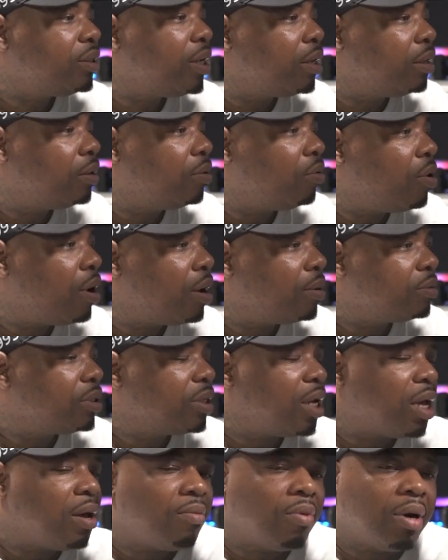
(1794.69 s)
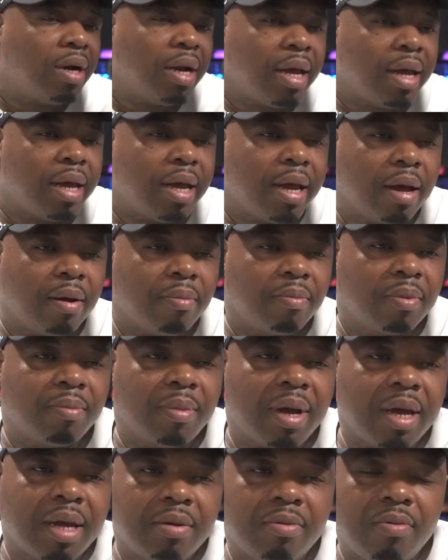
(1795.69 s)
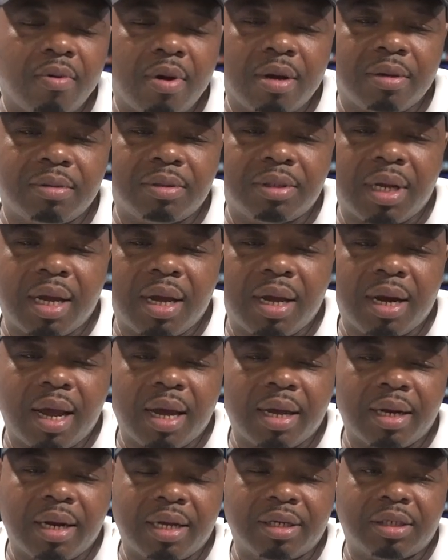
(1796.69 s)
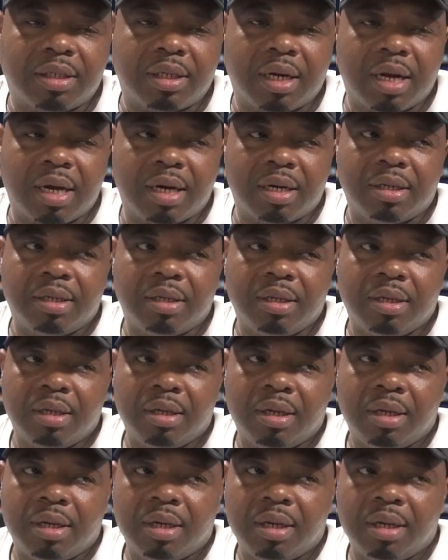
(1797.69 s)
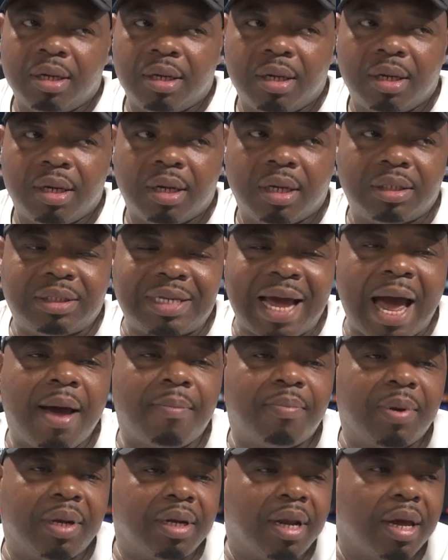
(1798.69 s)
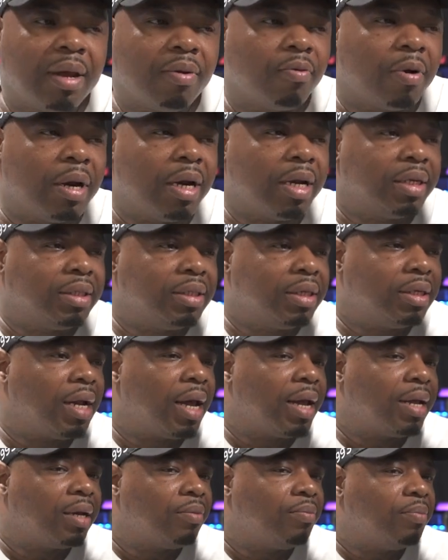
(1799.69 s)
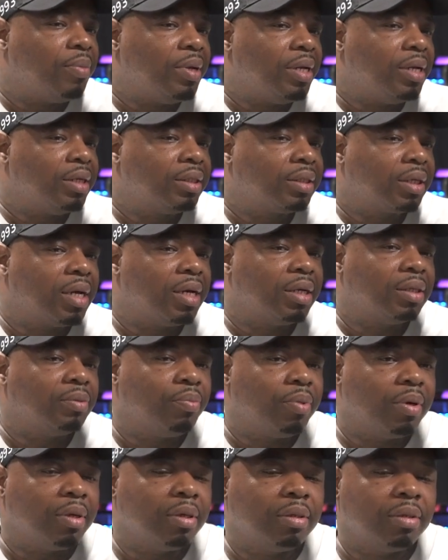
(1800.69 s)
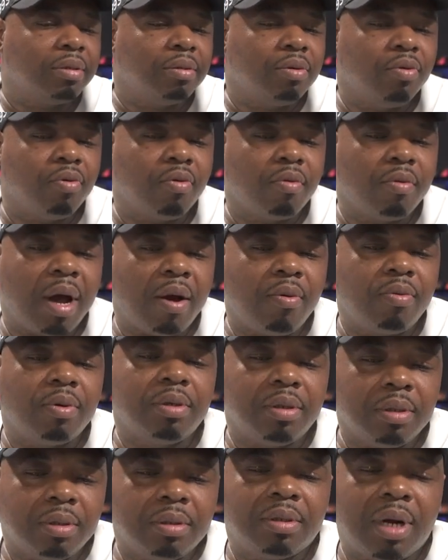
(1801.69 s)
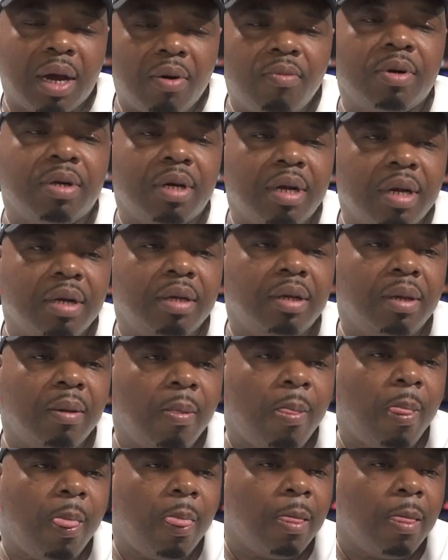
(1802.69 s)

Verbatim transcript: You know what I'm saying when that happened, man. You know what I'm saying? Like that's another topic that really just ain't to be discussed. But you know, I would I would there. Mm. Mm-hmm.